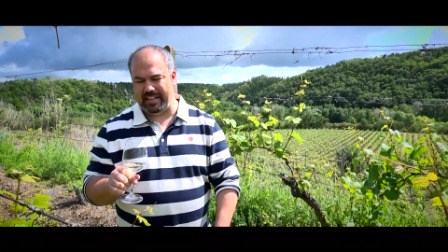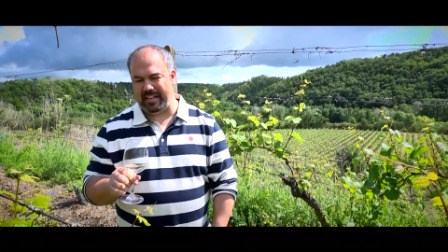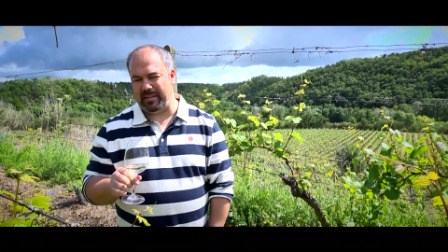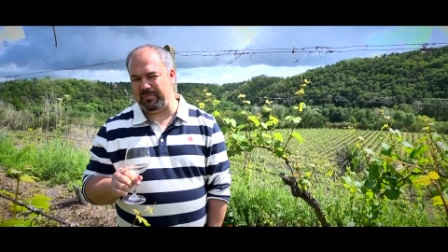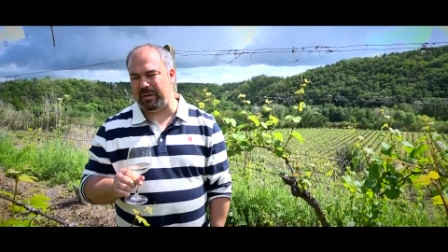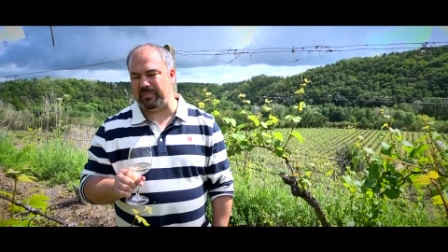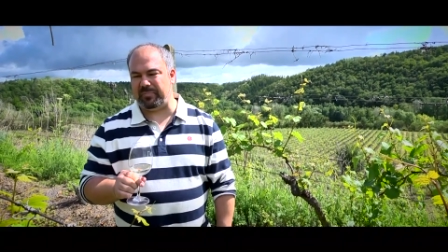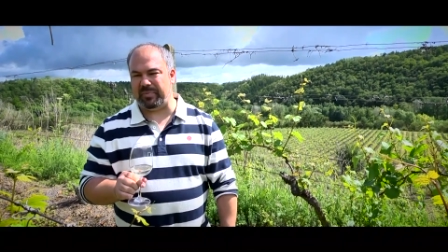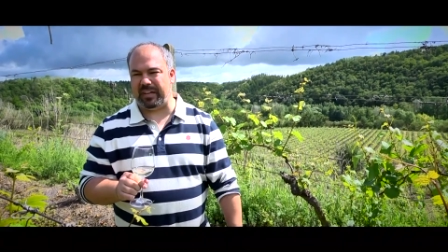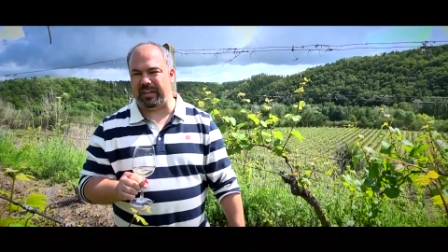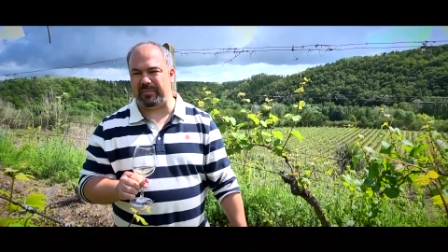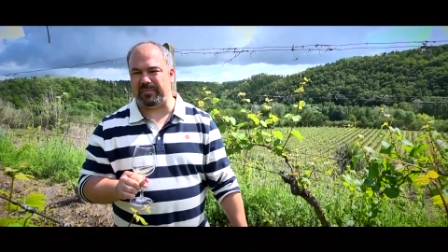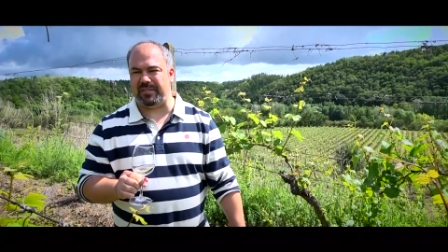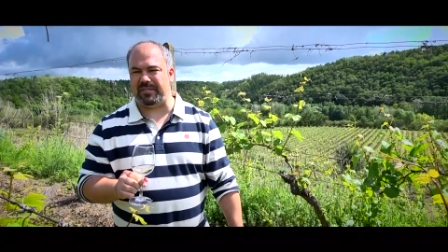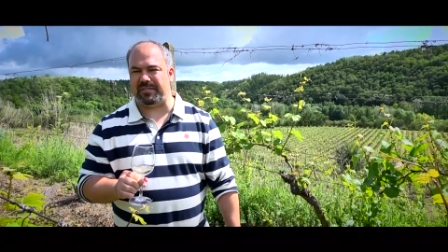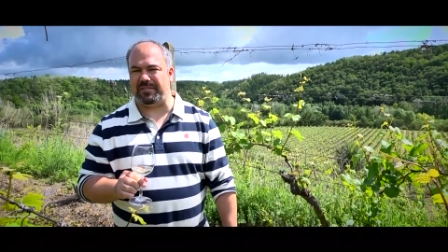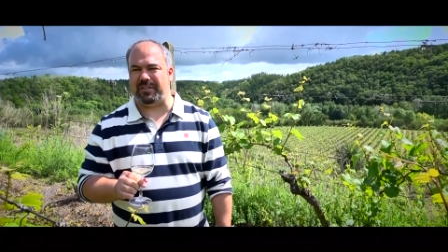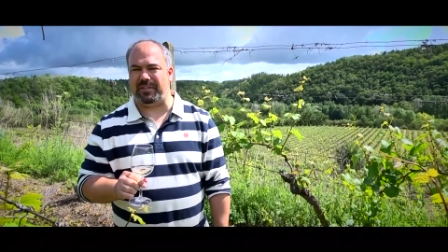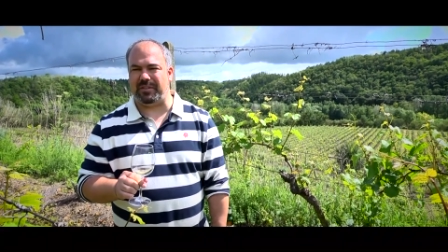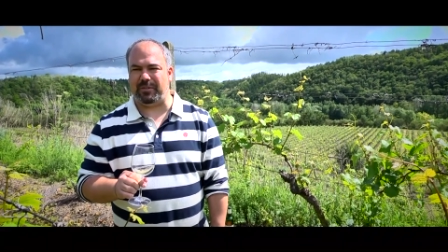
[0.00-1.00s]
But perhaps
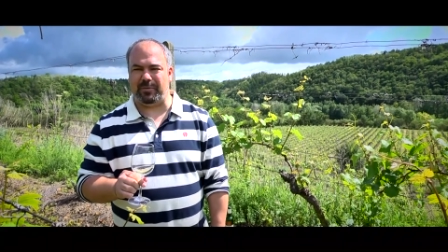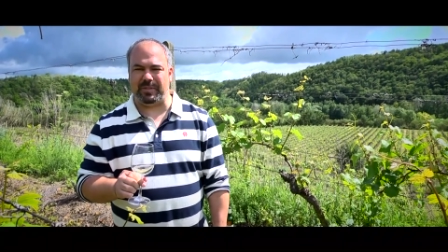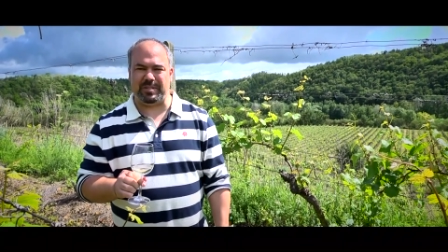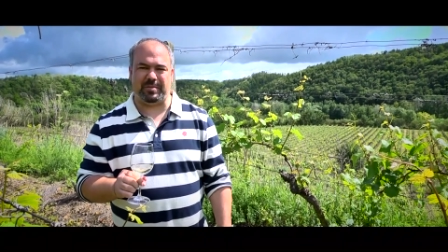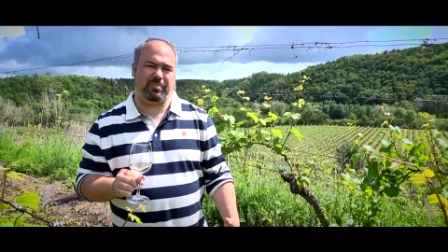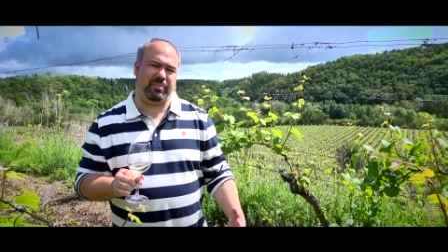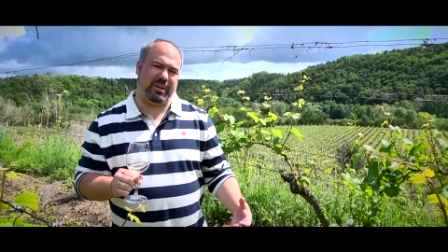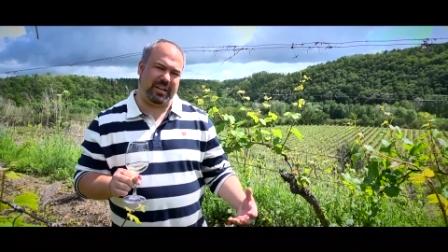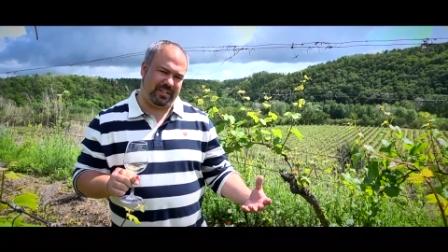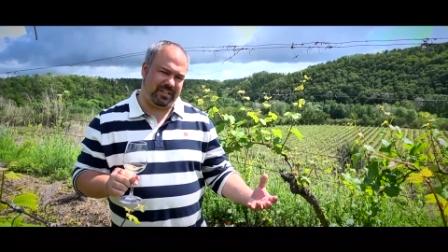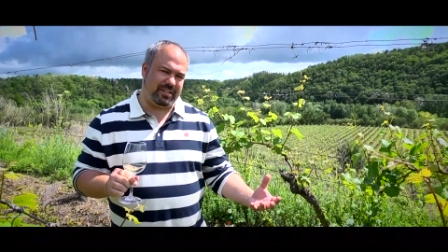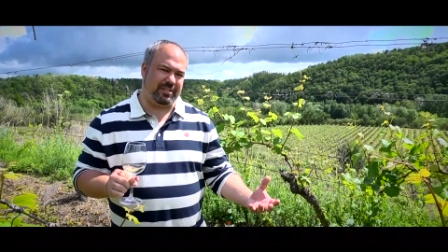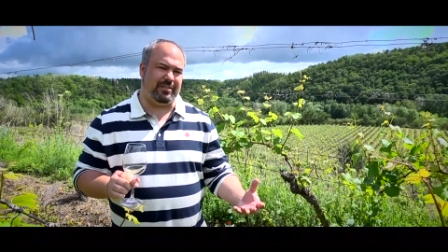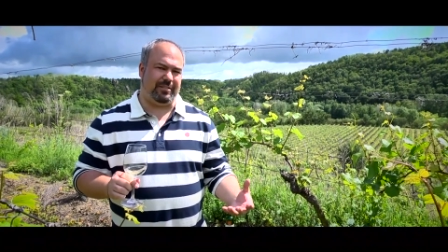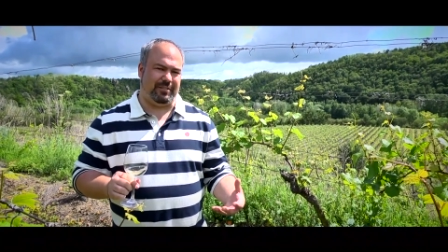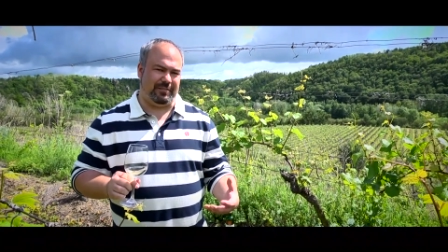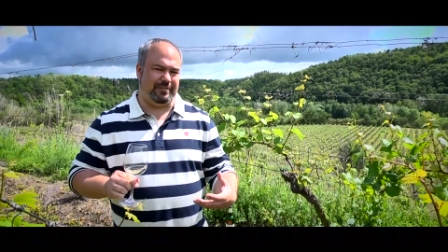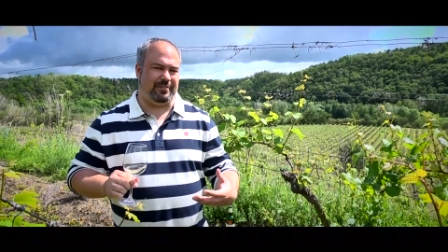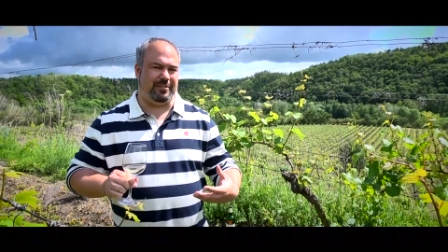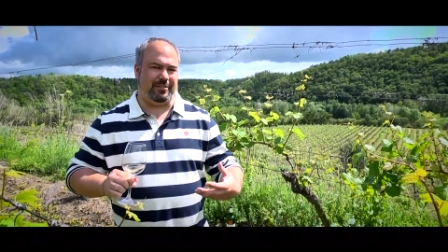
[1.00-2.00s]
it's not always
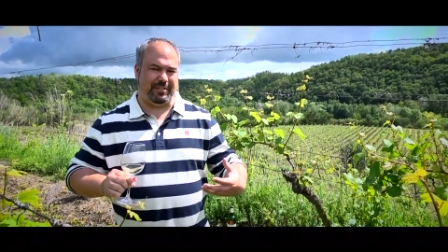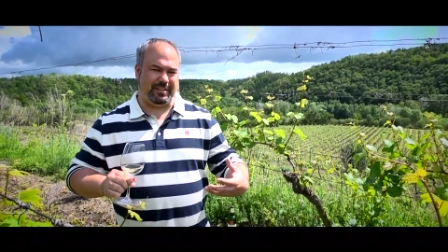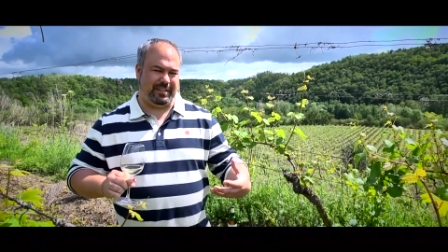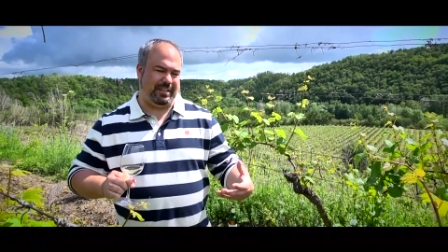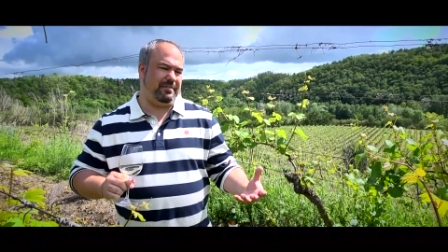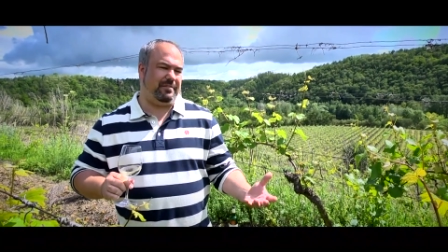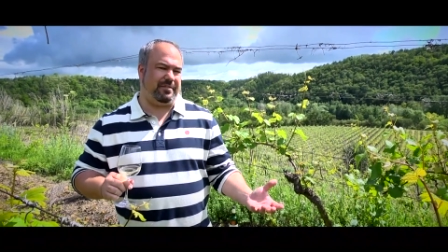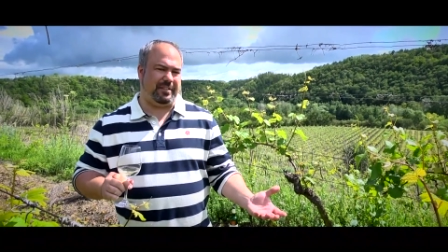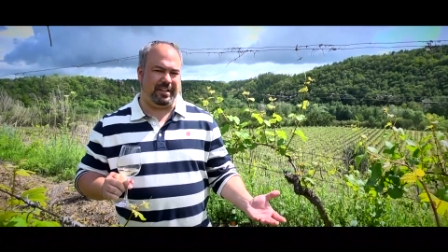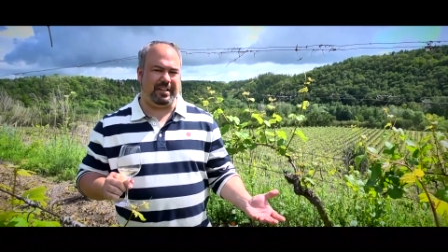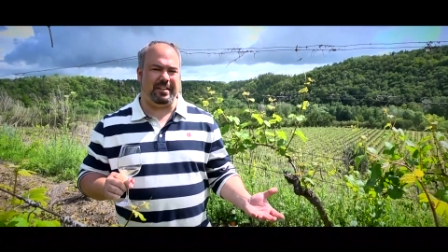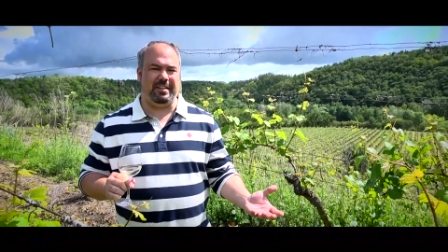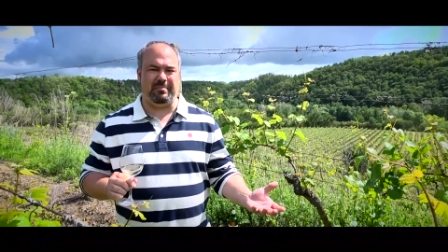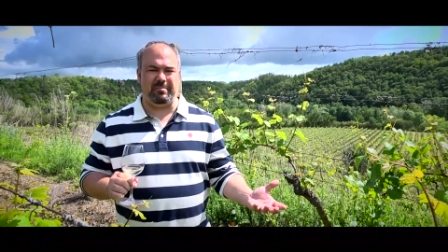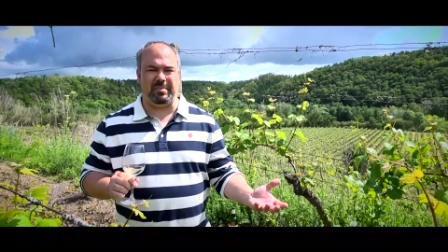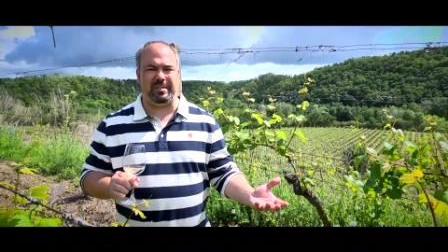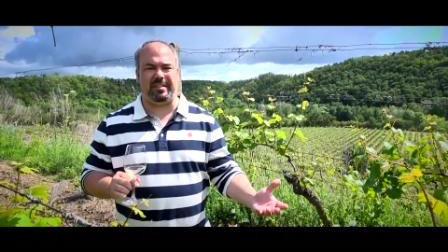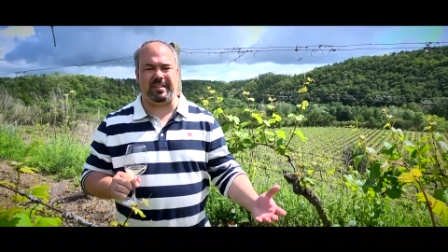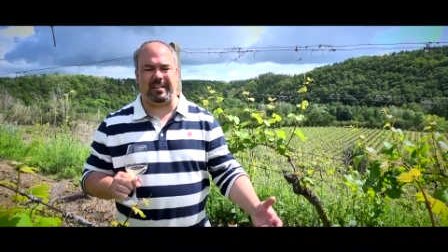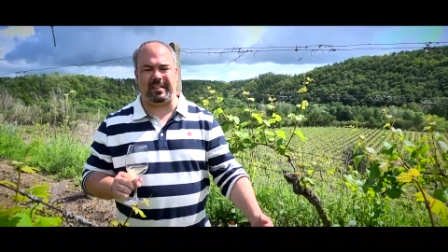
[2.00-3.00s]
practical for every
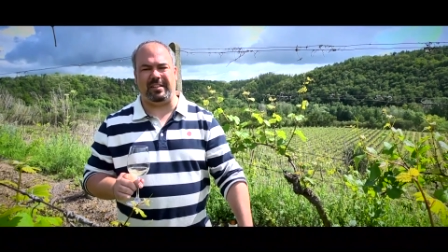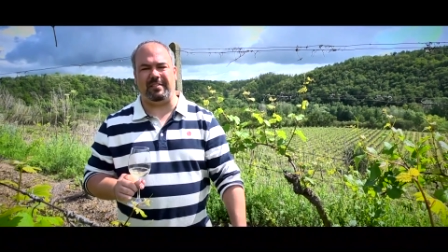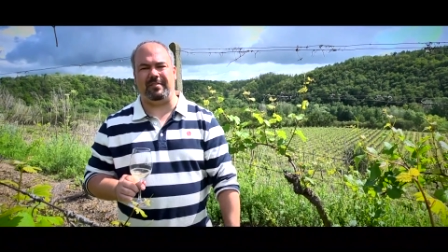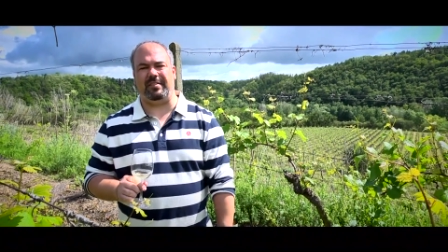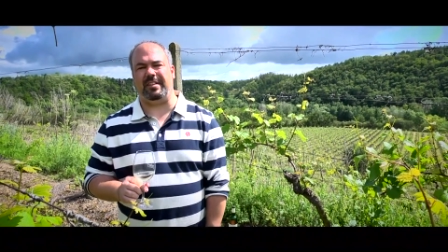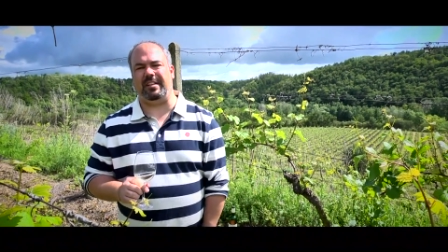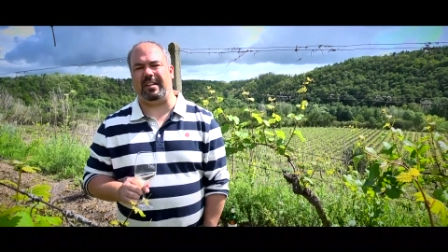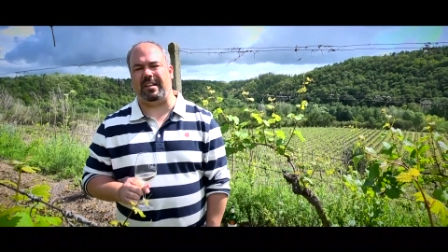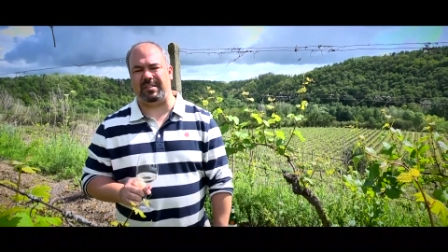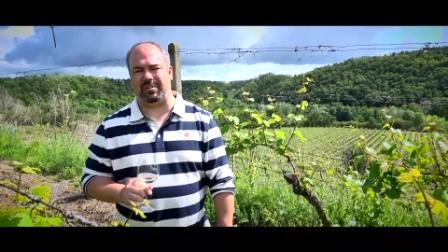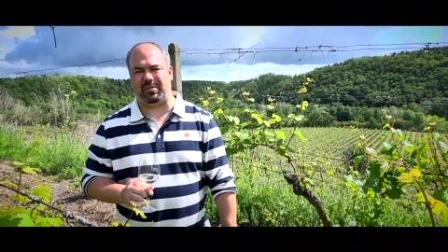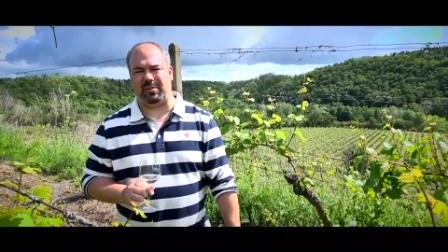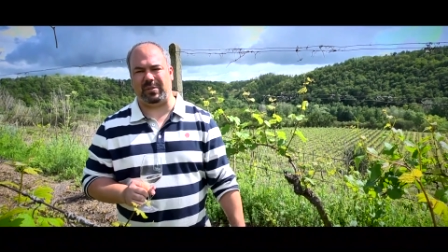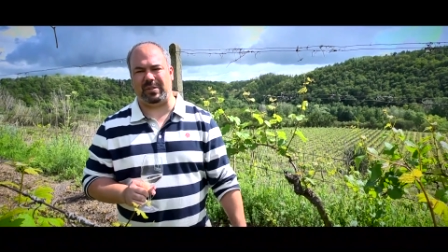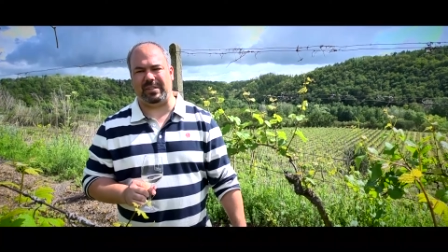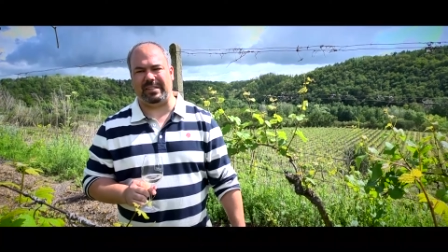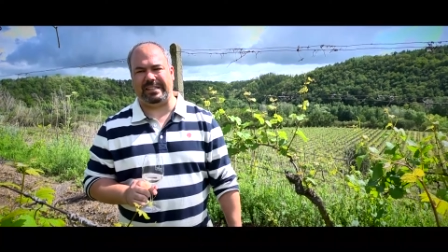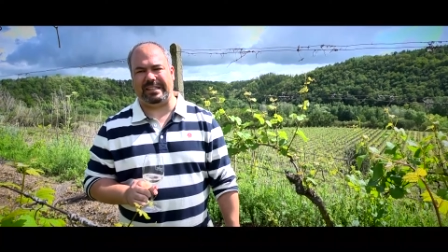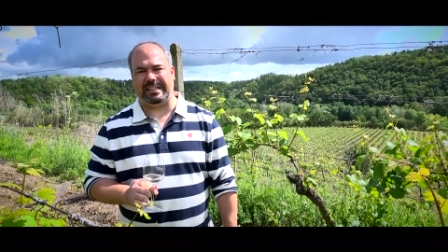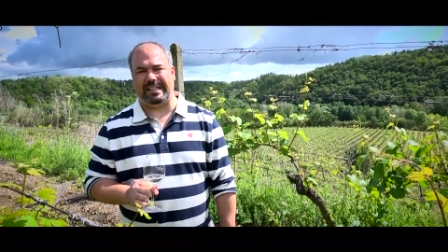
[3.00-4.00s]
particular vineyard tour.